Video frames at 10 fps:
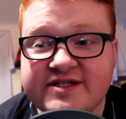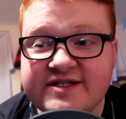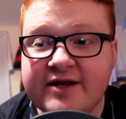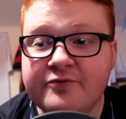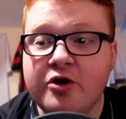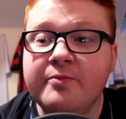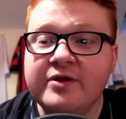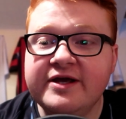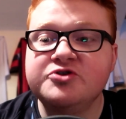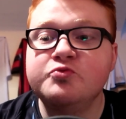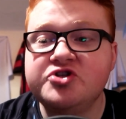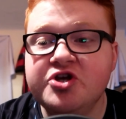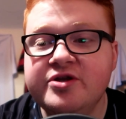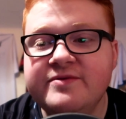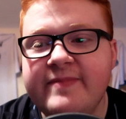Instead, we've got players
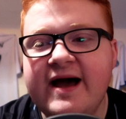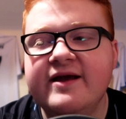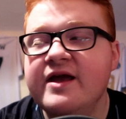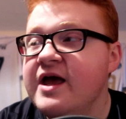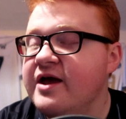returning back.